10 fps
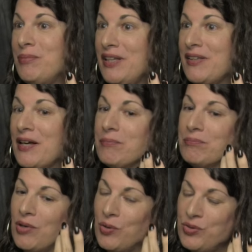be that
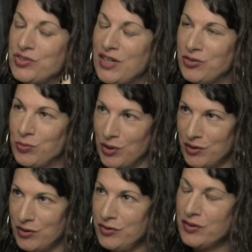most sex workers,